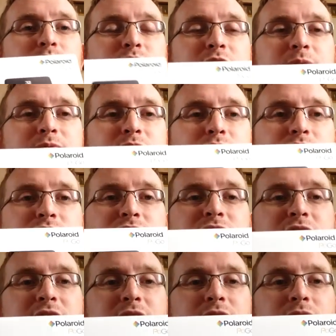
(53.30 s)
was an absolute
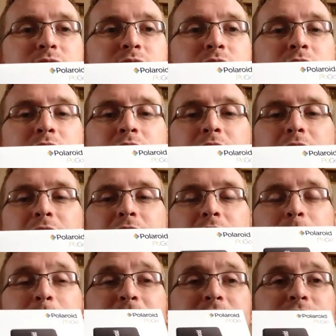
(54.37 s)
steal. I
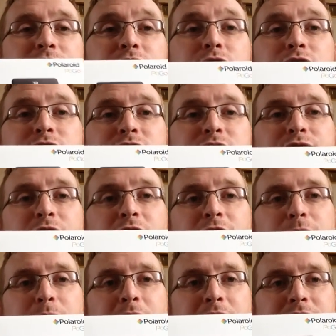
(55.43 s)
paid
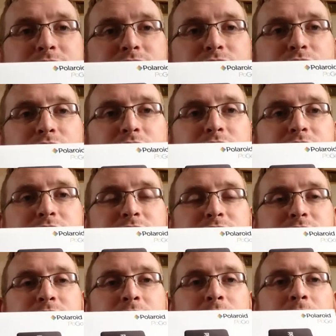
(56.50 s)
£35 for
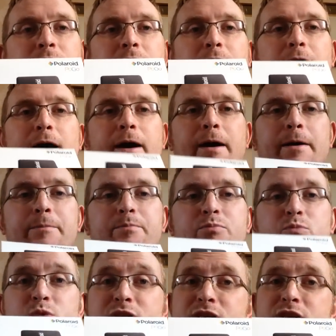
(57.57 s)
this,
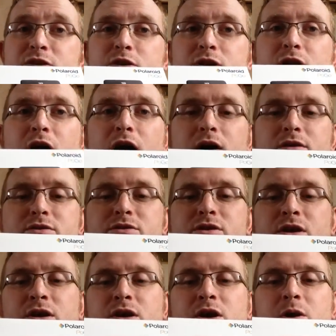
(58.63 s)
which is a
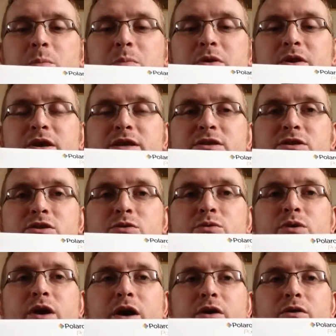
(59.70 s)
lot. But they do
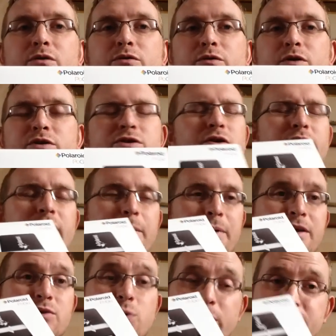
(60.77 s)
go for, sorry, I
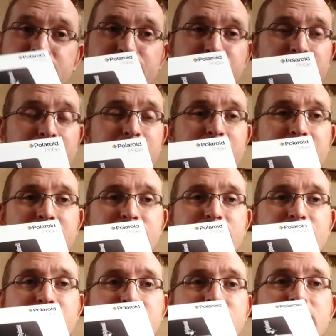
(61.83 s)
paid £25
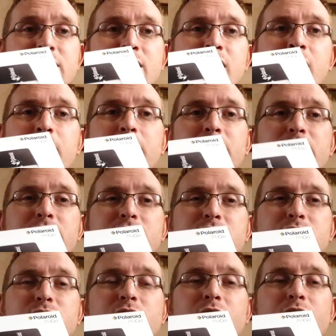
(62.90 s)
for this, but they
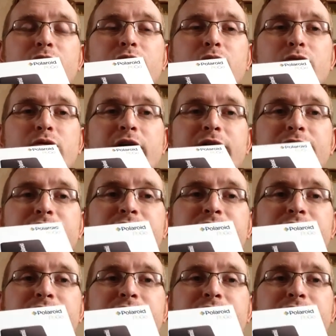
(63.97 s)
do go for around